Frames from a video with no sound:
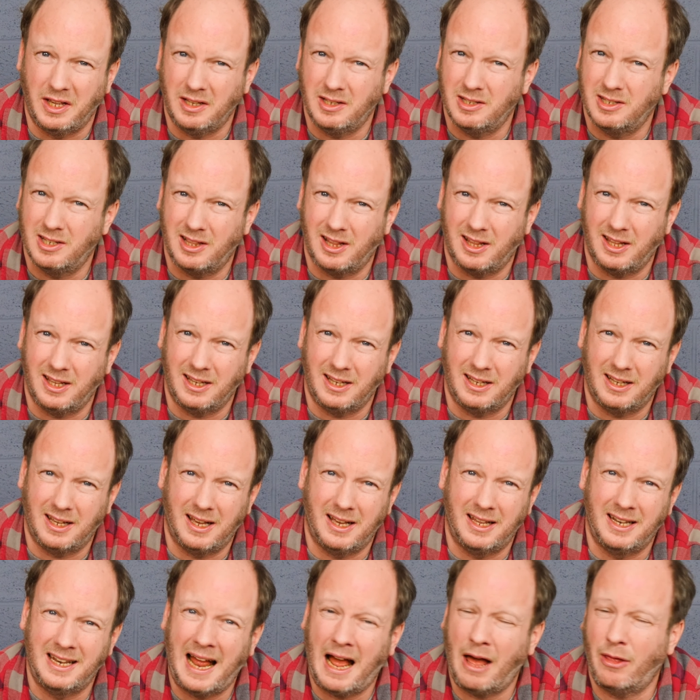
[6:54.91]
It's like
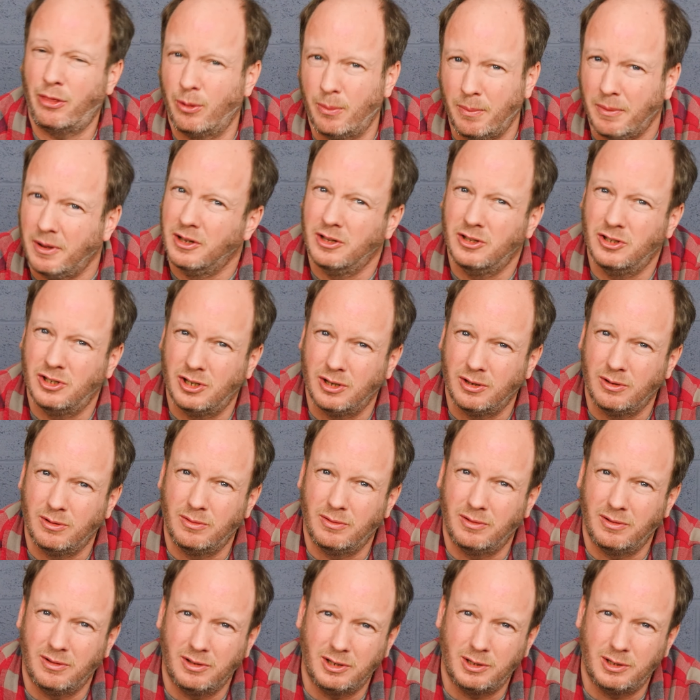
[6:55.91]
anathema to